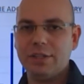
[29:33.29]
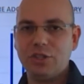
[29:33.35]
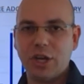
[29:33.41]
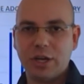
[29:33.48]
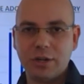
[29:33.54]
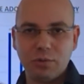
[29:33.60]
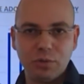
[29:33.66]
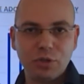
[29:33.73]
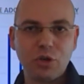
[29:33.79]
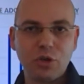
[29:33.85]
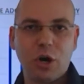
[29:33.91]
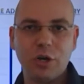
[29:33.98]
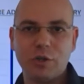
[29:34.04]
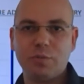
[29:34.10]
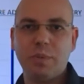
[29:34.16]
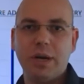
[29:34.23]
general
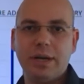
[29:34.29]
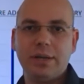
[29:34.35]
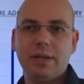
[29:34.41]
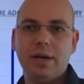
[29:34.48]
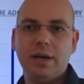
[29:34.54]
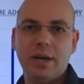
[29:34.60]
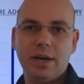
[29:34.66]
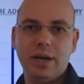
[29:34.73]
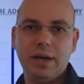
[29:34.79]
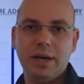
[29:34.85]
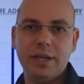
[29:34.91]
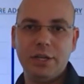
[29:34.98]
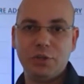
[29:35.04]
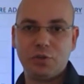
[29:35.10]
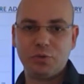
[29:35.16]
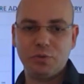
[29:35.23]
chargeback
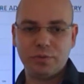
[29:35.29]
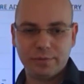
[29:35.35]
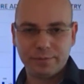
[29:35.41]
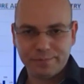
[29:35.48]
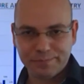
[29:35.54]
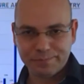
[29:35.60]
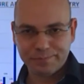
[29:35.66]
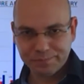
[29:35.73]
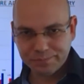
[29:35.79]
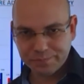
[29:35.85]
issues.